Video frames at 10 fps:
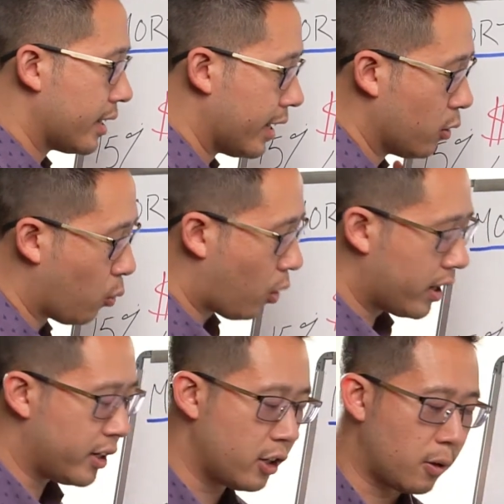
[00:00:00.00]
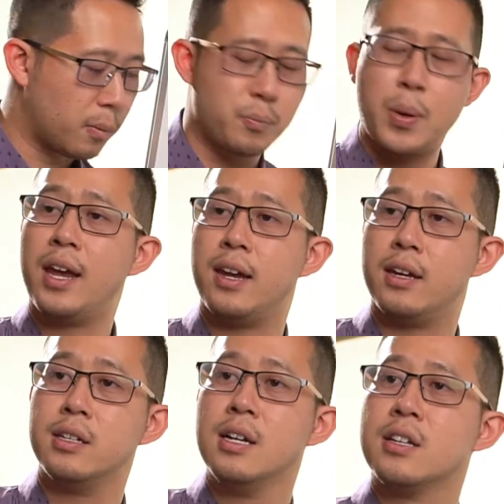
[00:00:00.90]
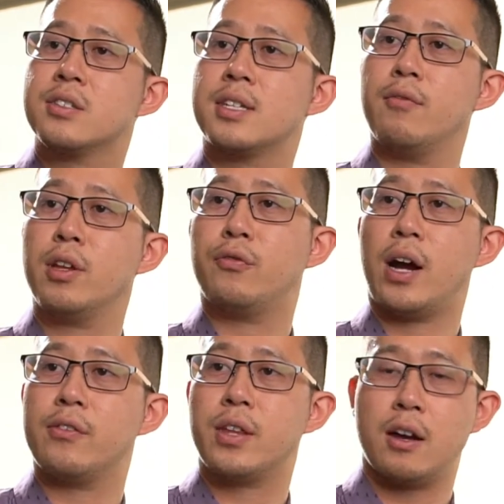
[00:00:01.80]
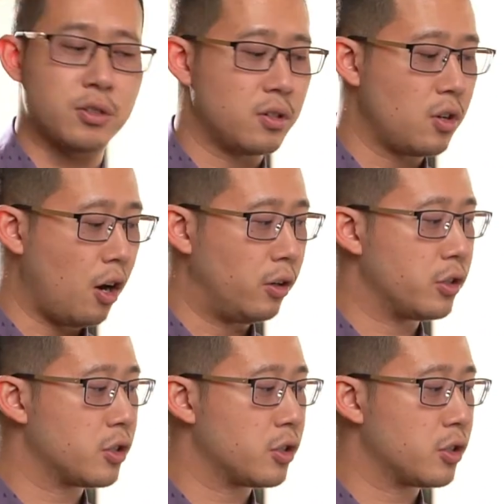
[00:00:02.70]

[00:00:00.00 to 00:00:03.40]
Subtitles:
in 1 year, pay $75,000